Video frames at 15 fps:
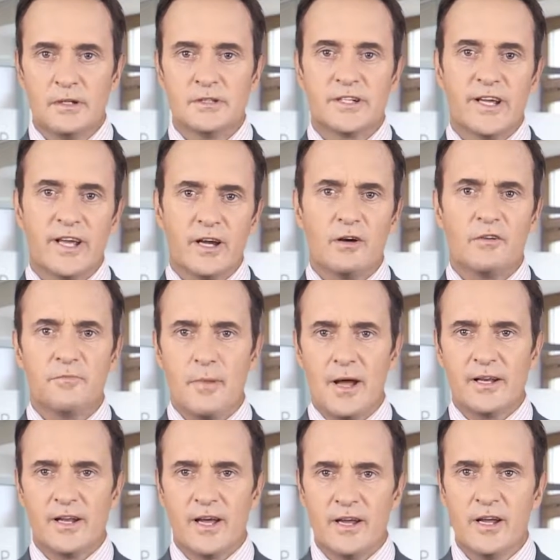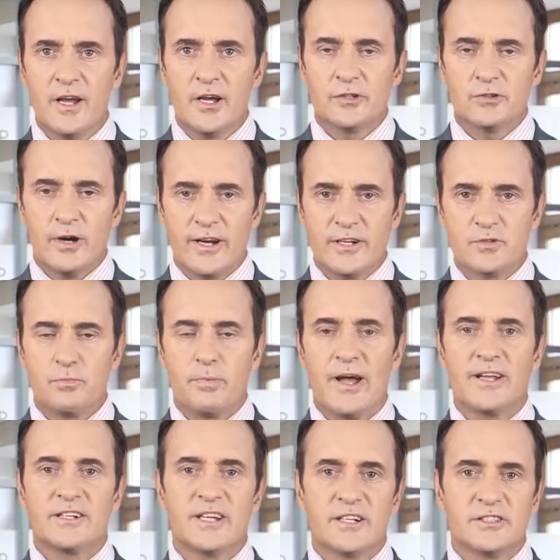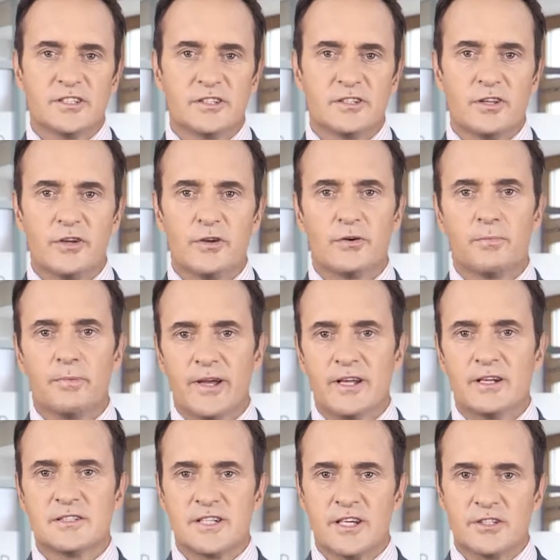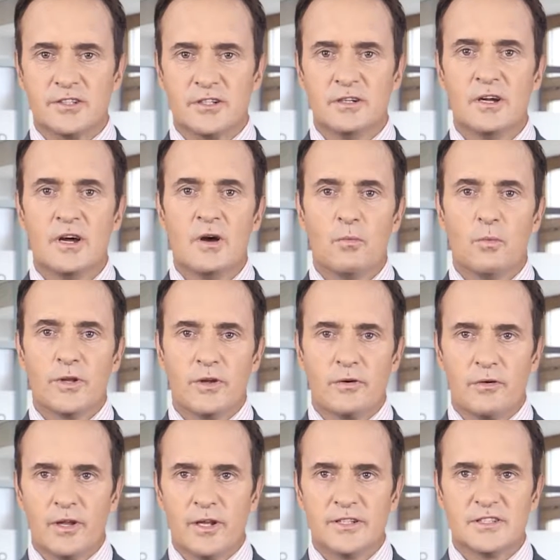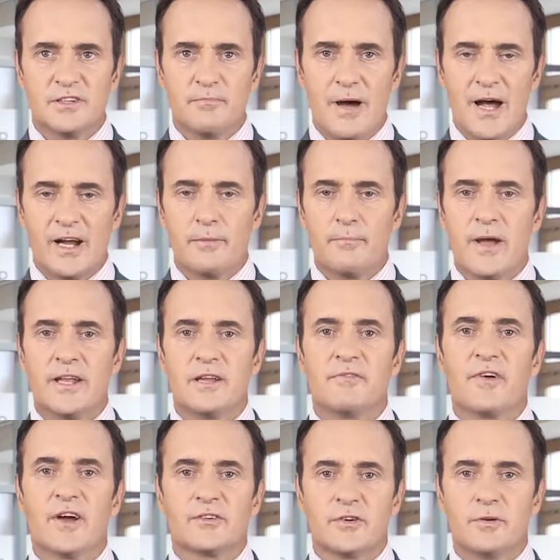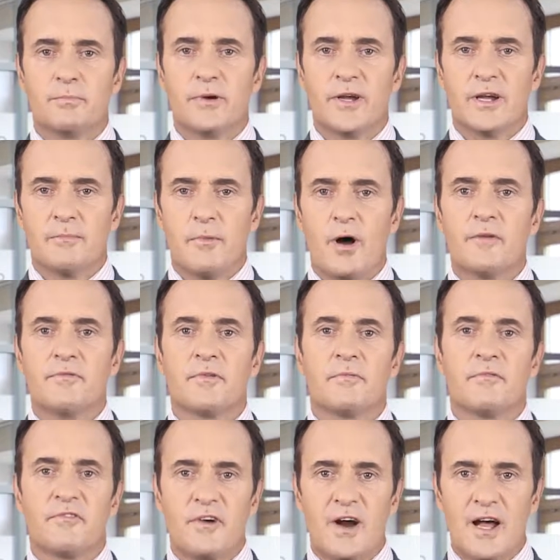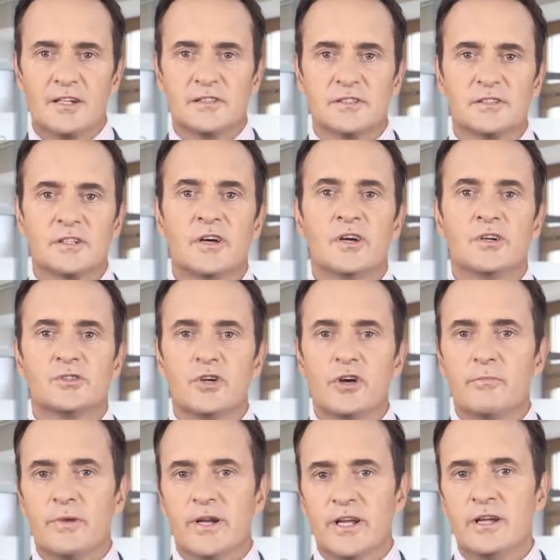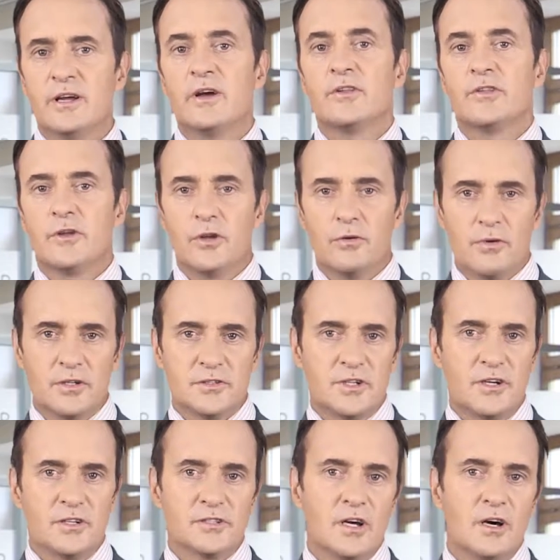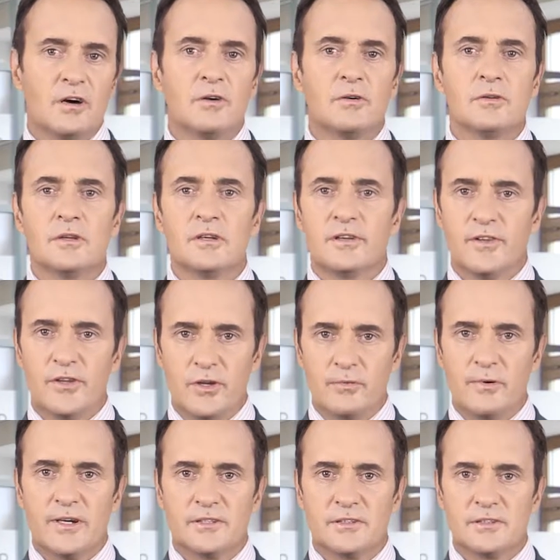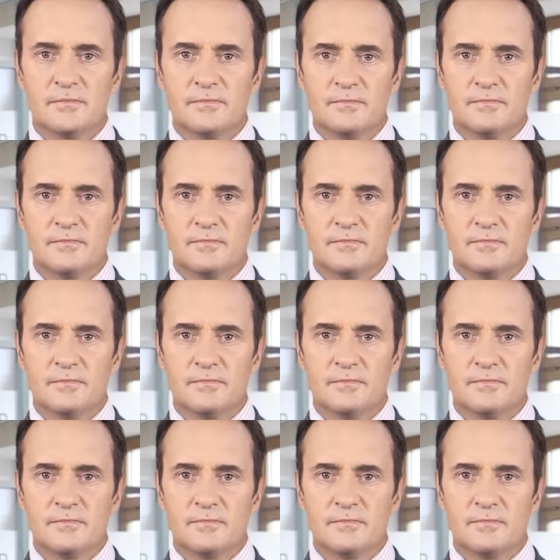To kick off Monday, traders will pay attention to the European session with the release of Markit manufacturing PMI from France, Germany, the Eurozone as a whole, and the US.